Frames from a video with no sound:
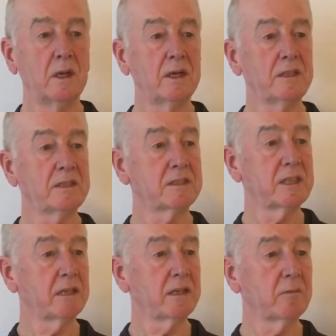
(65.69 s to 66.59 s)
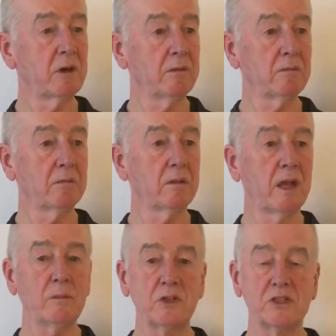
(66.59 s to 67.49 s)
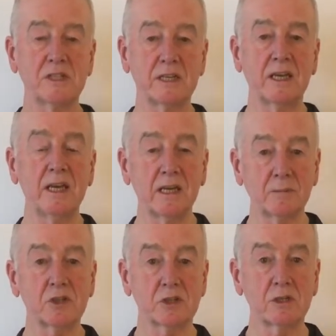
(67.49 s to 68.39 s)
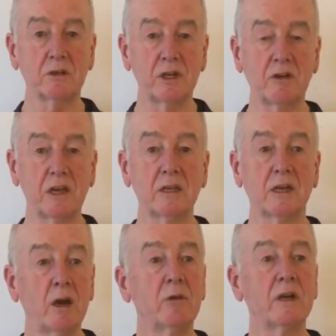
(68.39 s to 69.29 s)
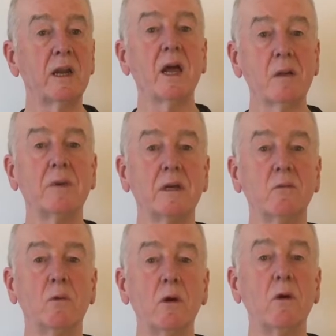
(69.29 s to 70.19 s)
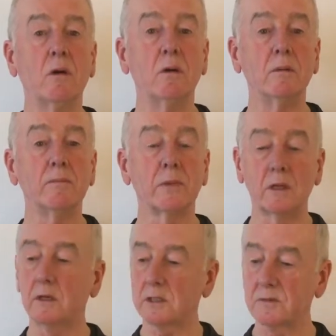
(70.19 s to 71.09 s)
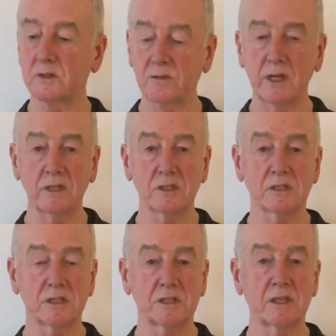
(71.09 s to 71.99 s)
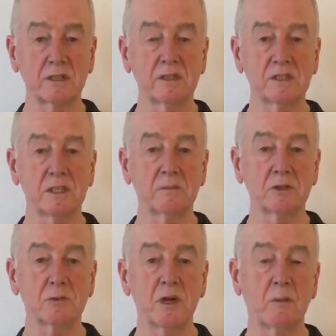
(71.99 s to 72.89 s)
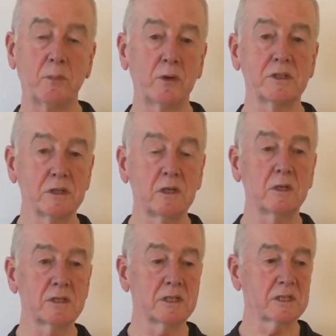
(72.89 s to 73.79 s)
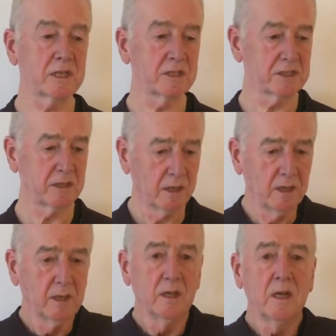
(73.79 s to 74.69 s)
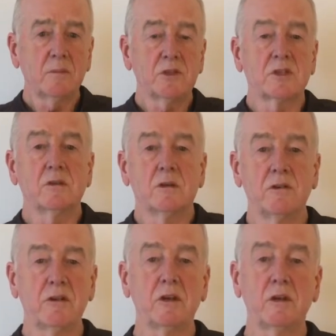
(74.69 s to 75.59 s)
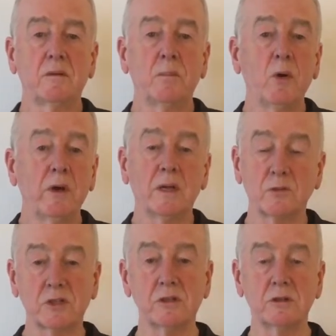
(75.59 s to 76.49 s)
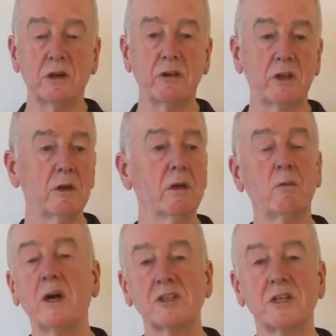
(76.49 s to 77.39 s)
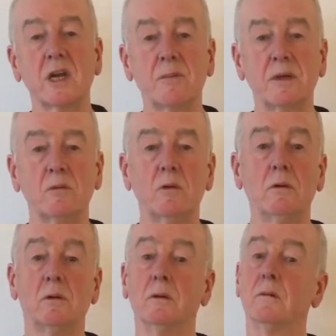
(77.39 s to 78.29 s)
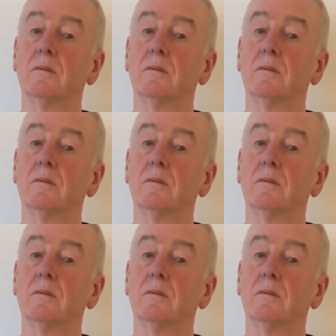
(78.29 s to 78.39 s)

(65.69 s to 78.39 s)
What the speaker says: And he's thinking, well, I'm just a kid, I'm just an ordinary kid, how can I be at war? And lots of his friends are saying the same as well, boys and girls in his class saying, I'm just an ordinary boy, I'm just an ordinary girl, why should I be at war?